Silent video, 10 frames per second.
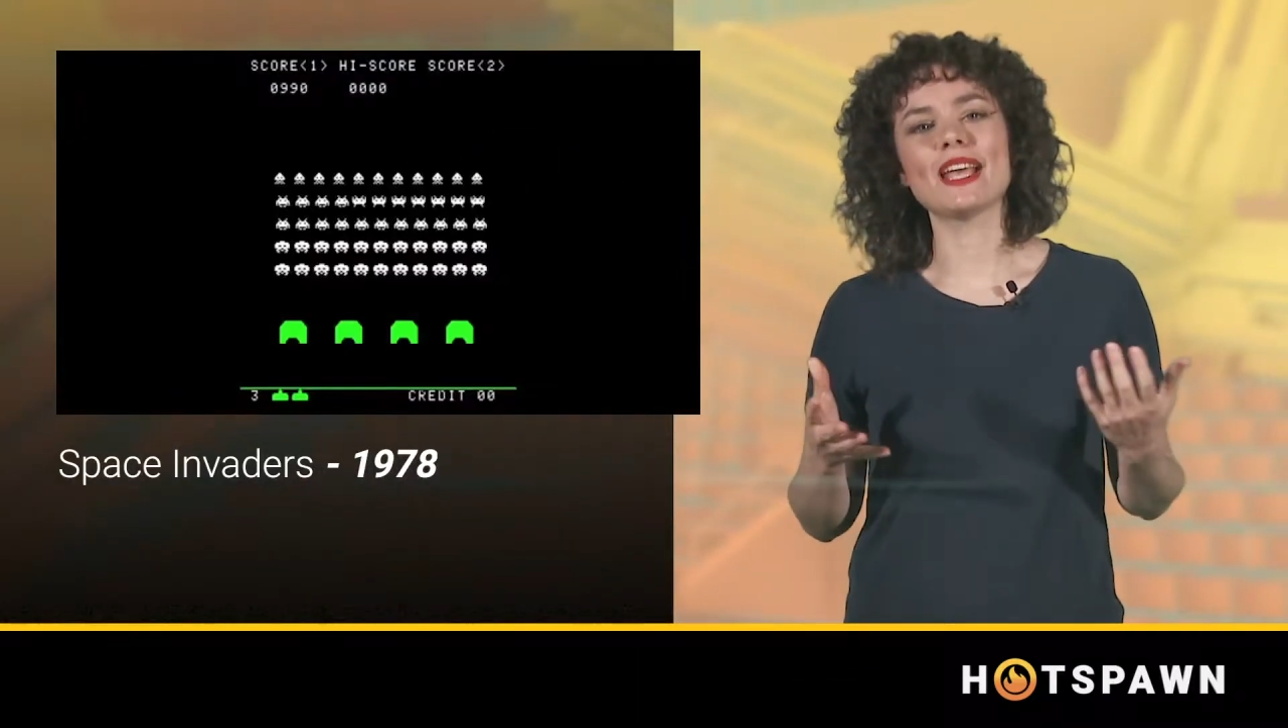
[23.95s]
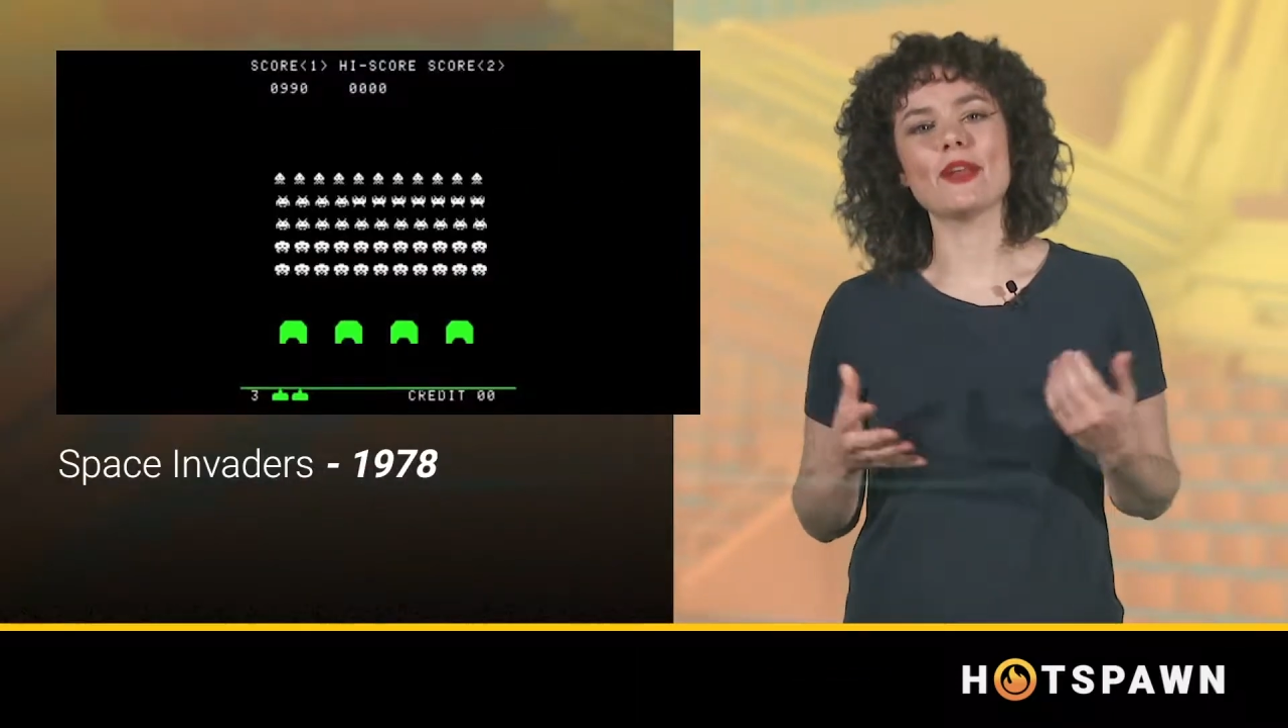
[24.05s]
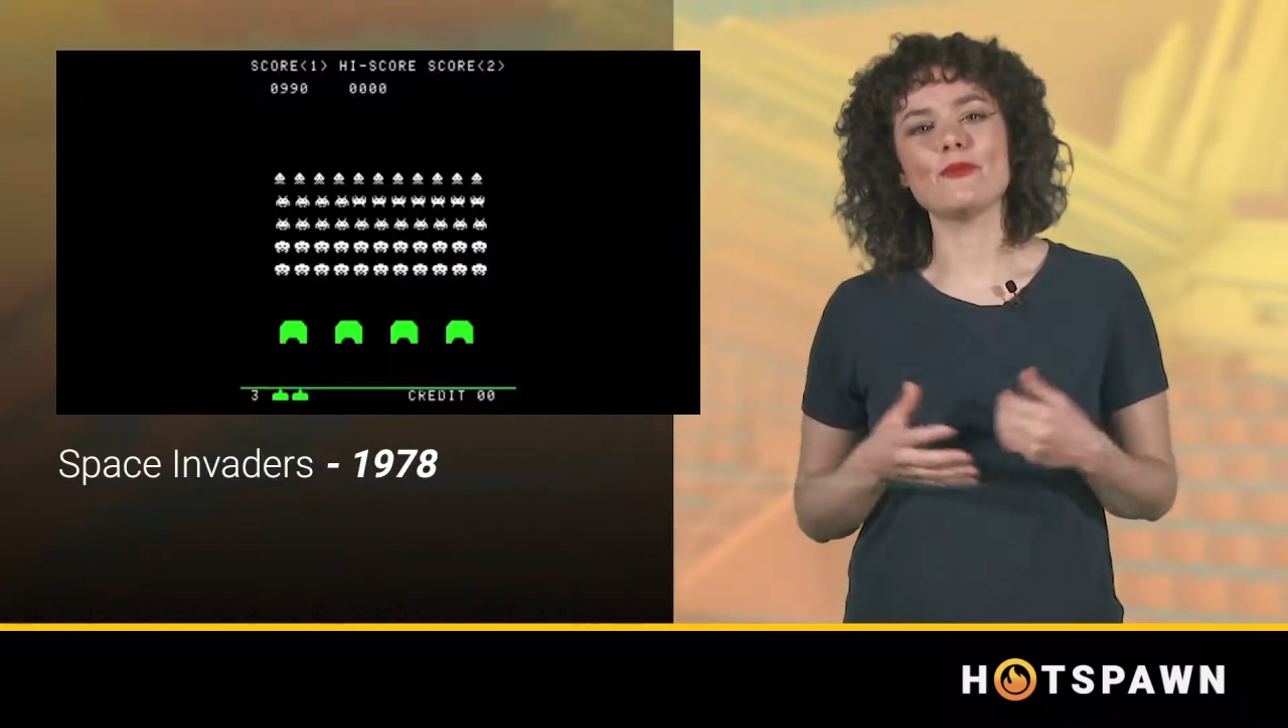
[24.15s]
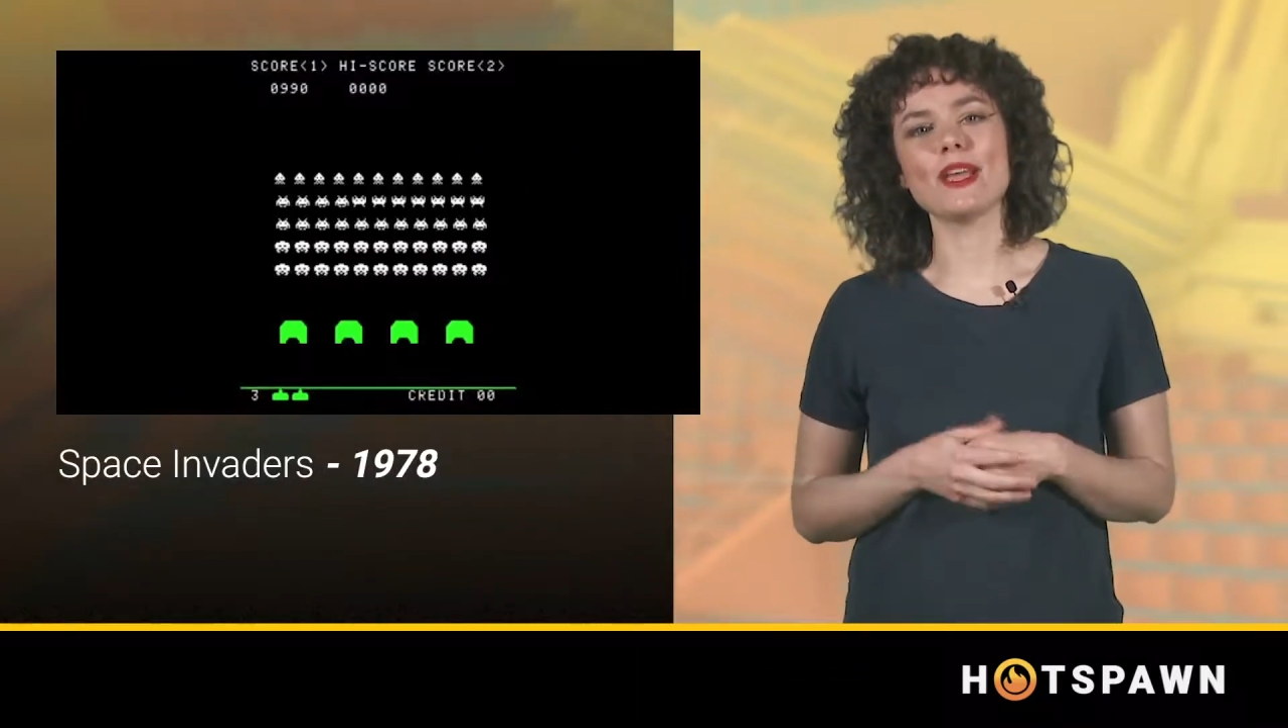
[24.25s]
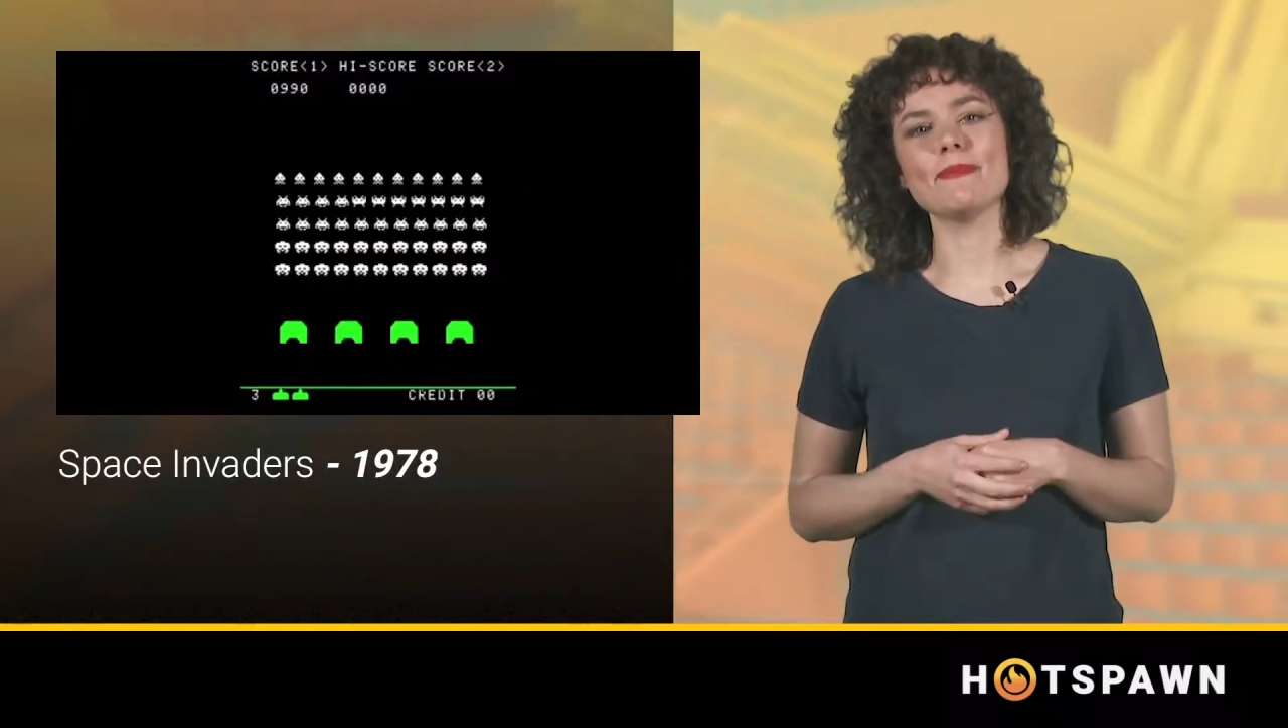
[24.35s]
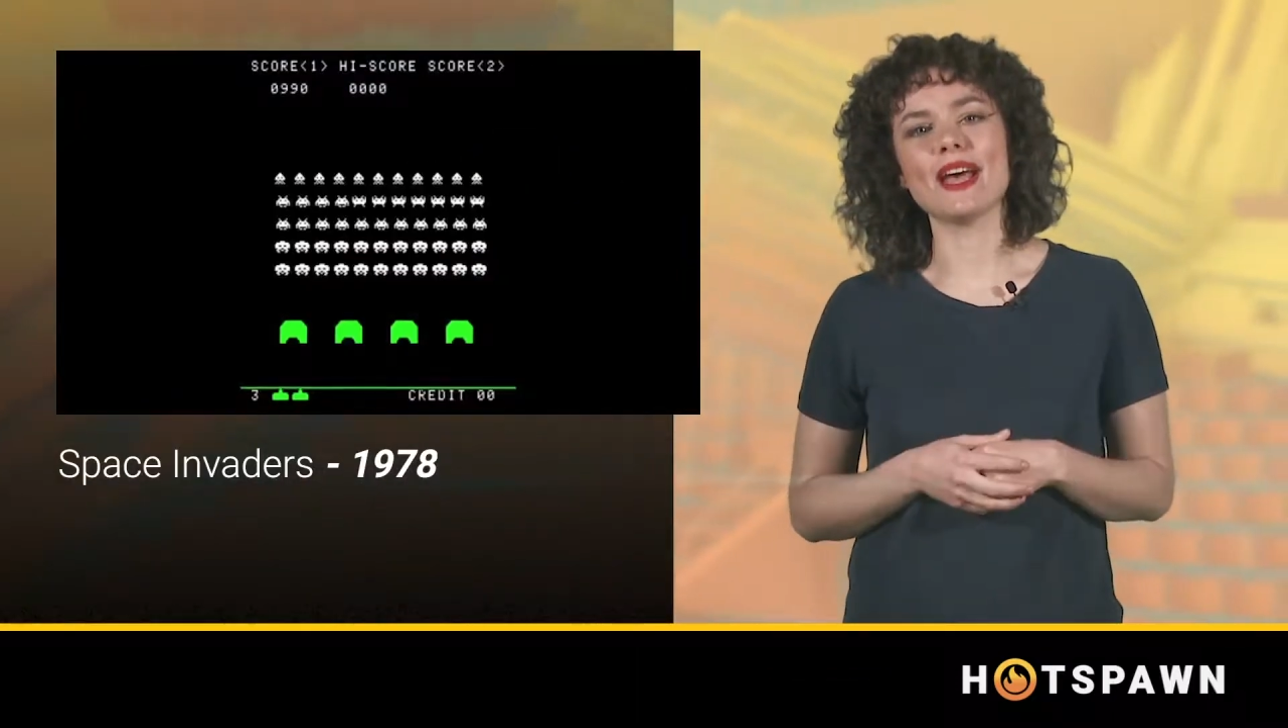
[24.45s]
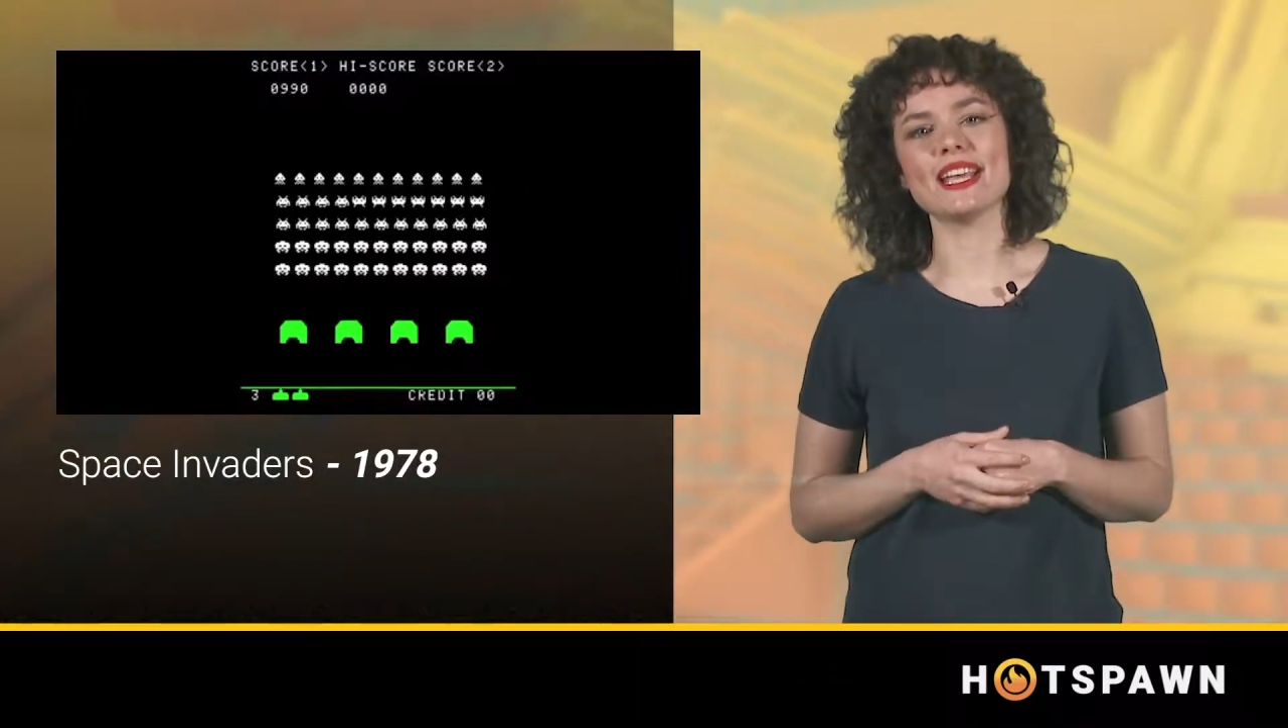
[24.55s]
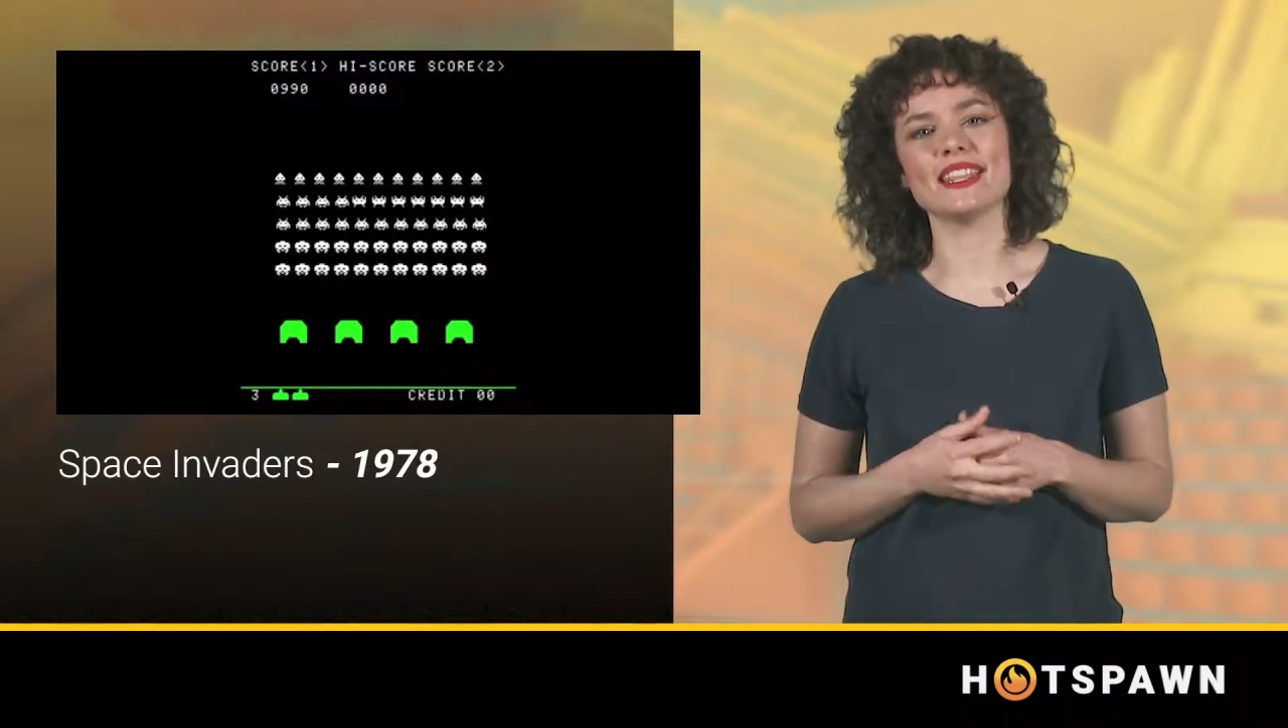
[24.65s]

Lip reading: began way back